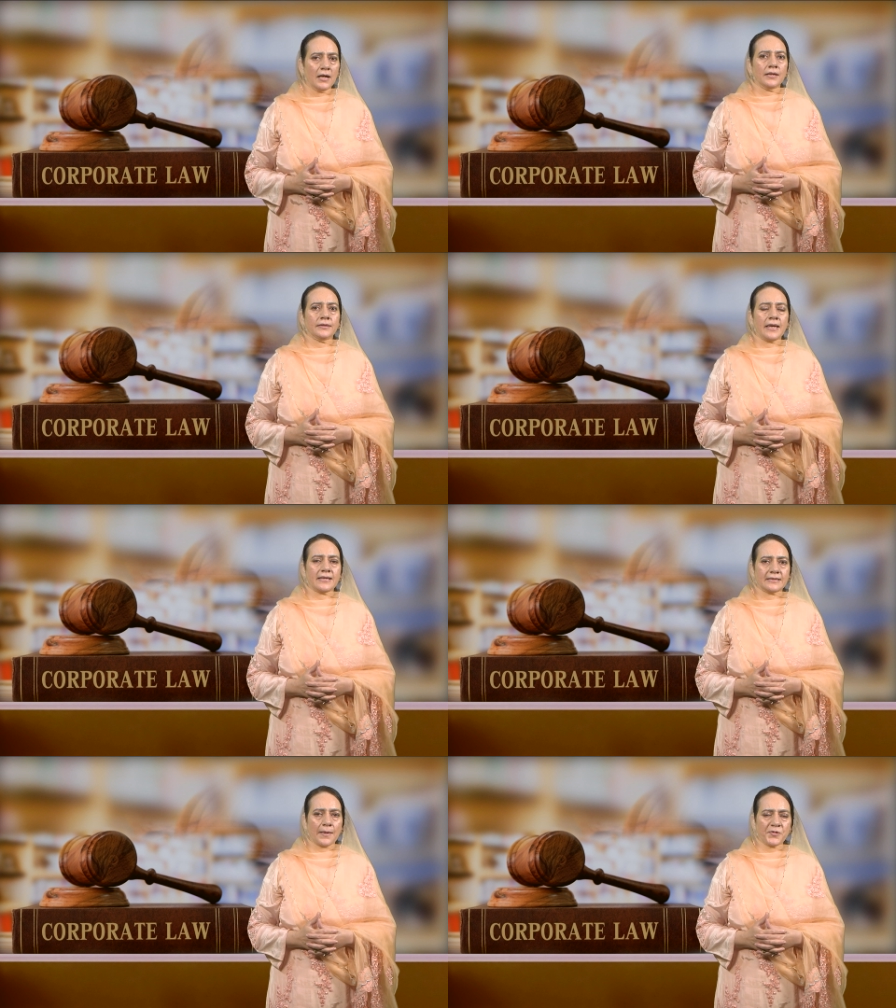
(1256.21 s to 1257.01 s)
the
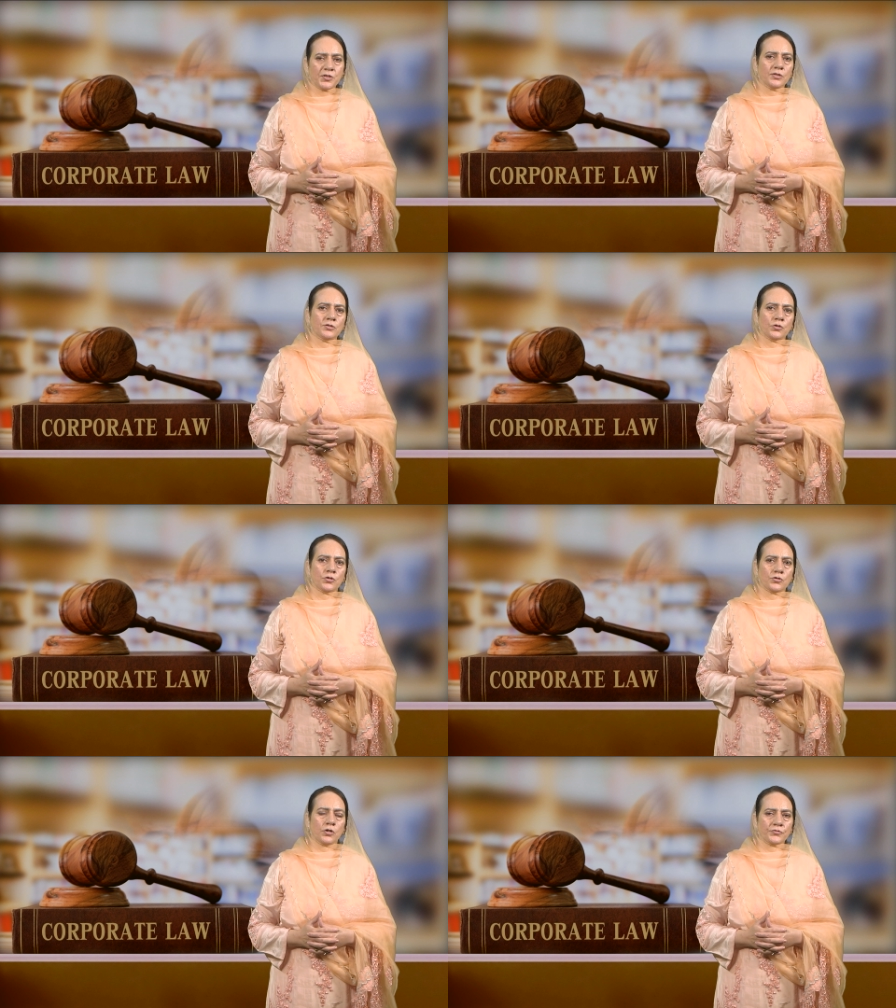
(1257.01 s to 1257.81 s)
exceptions to the
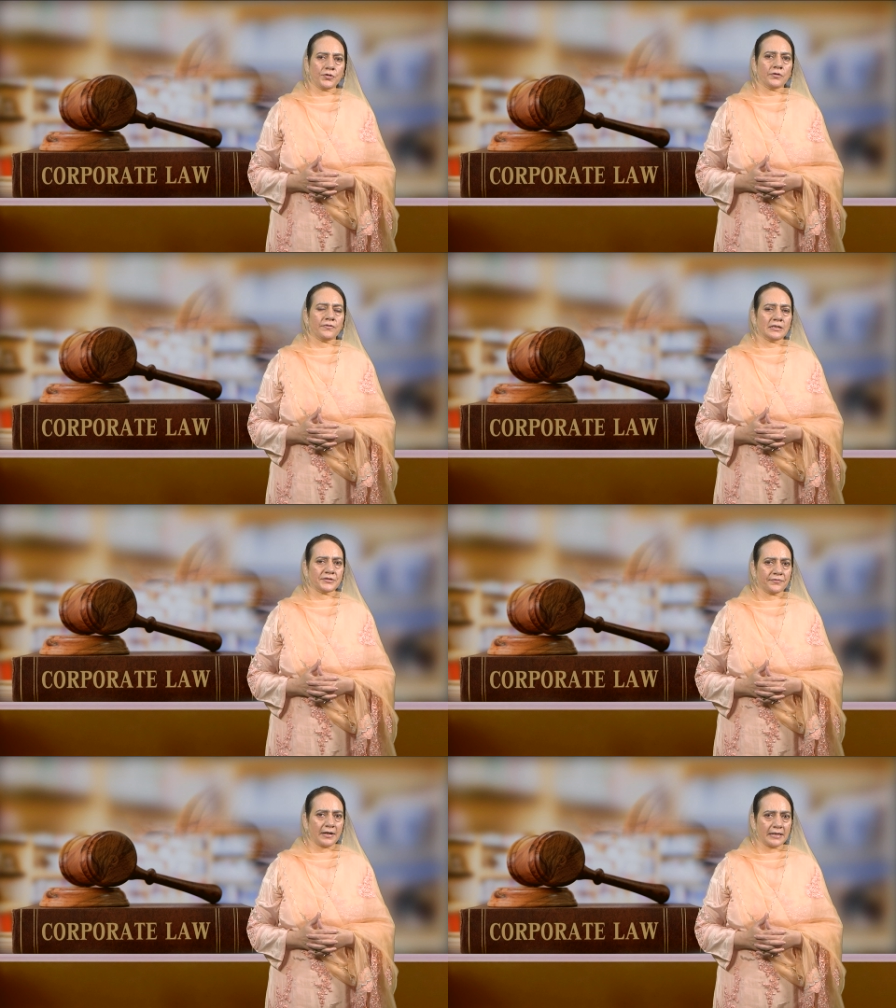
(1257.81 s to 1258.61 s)
doctrine of ultra
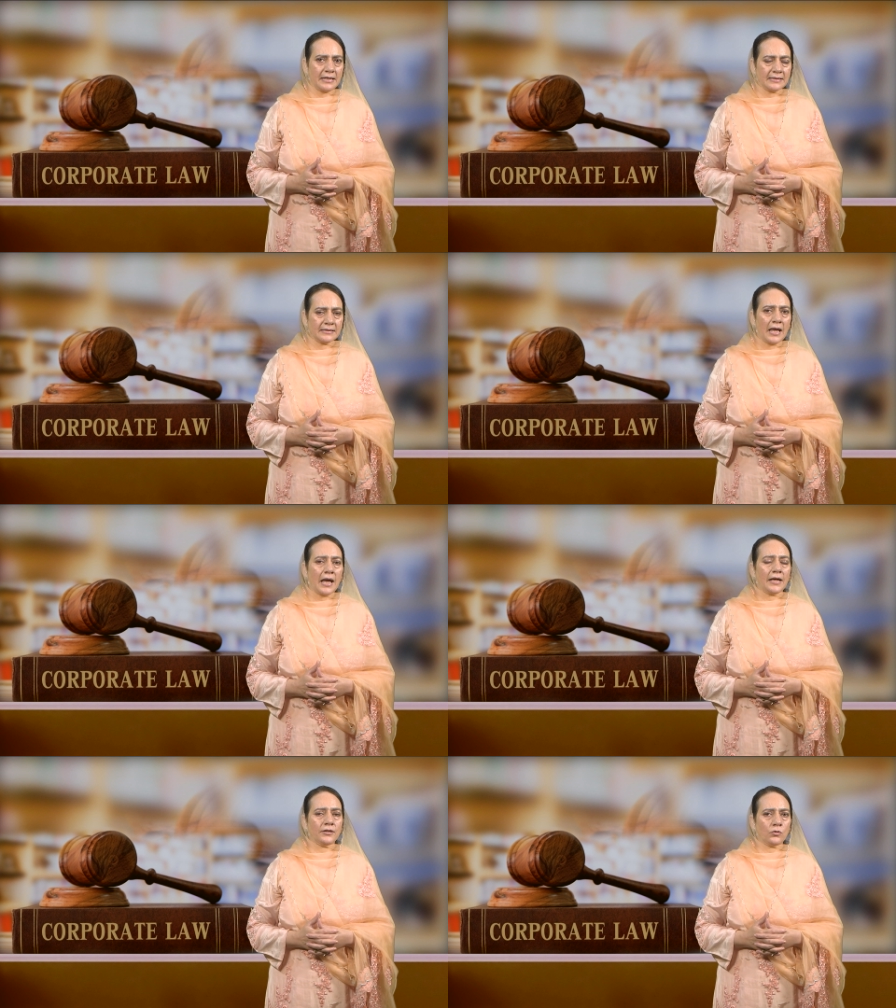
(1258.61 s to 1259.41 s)
vires,
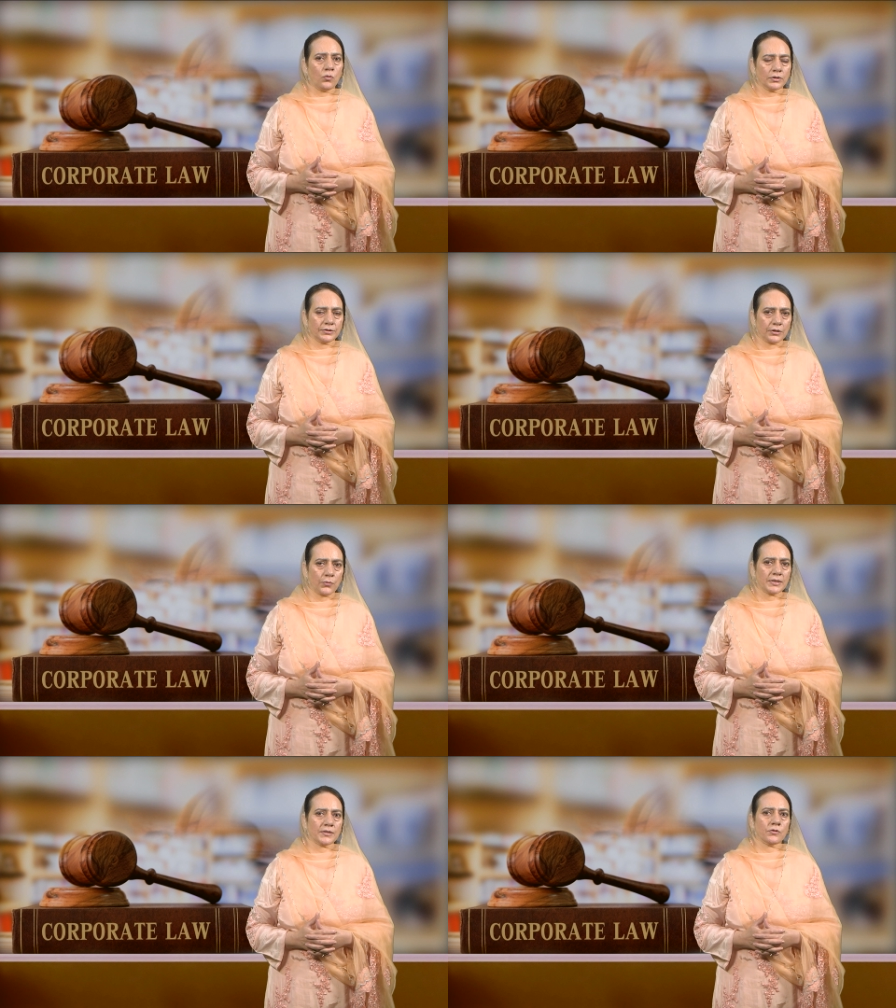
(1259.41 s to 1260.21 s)
and the
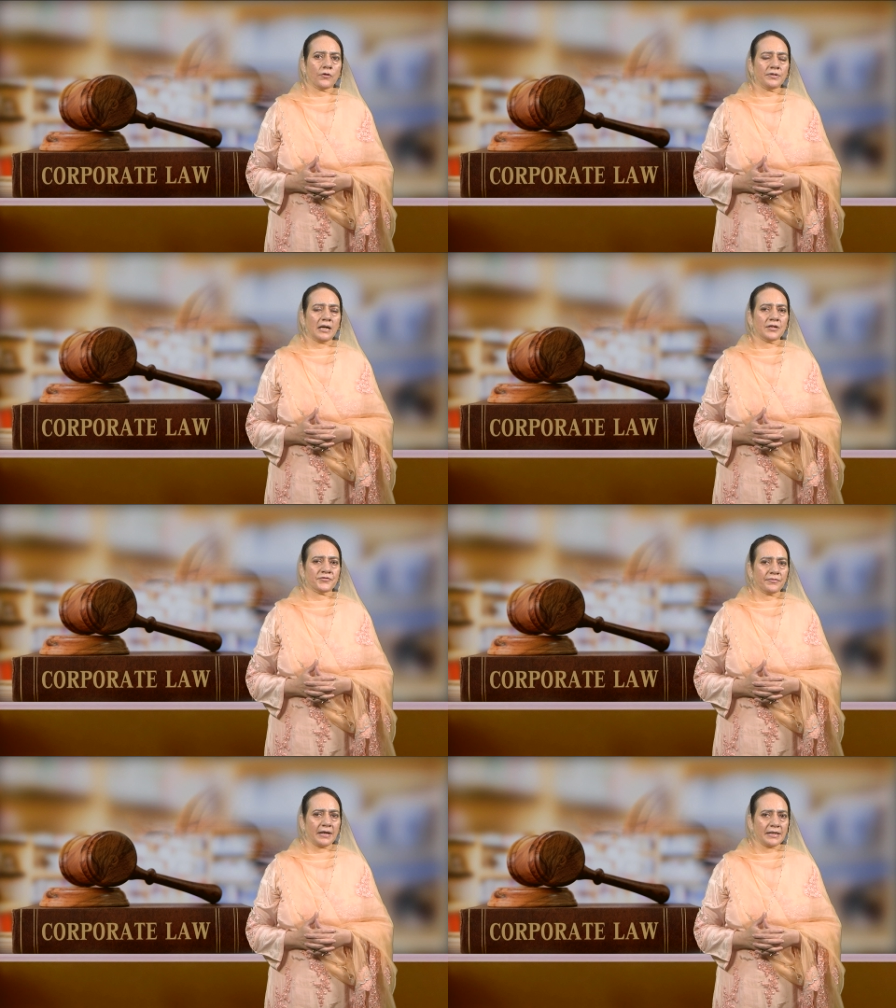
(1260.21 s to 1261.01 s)
consequences of an ultra
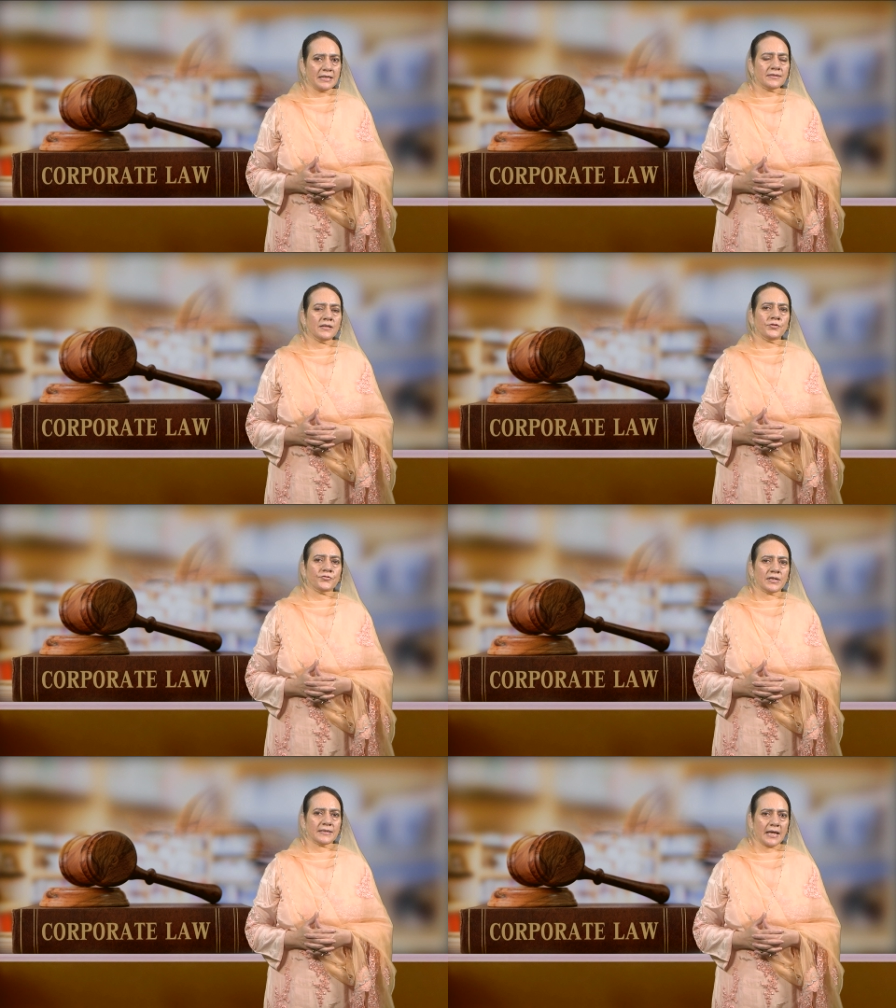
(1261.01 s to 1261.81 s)
vires
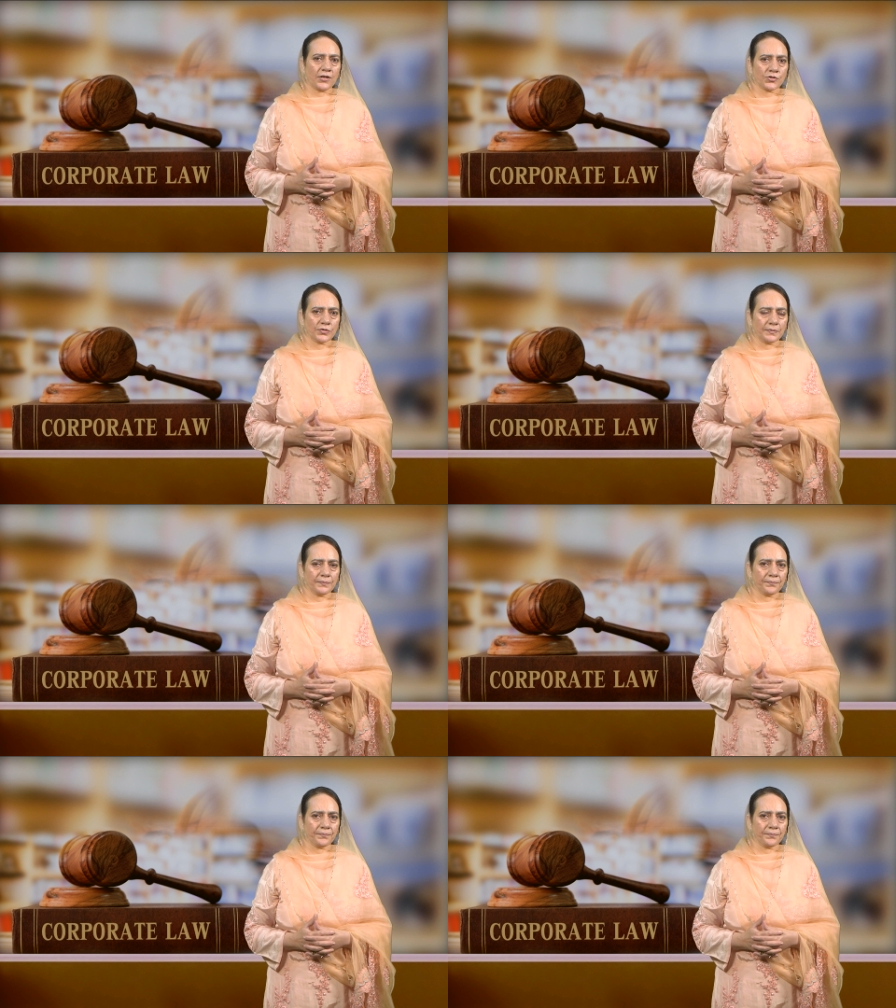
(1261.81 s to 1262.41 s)
transaction.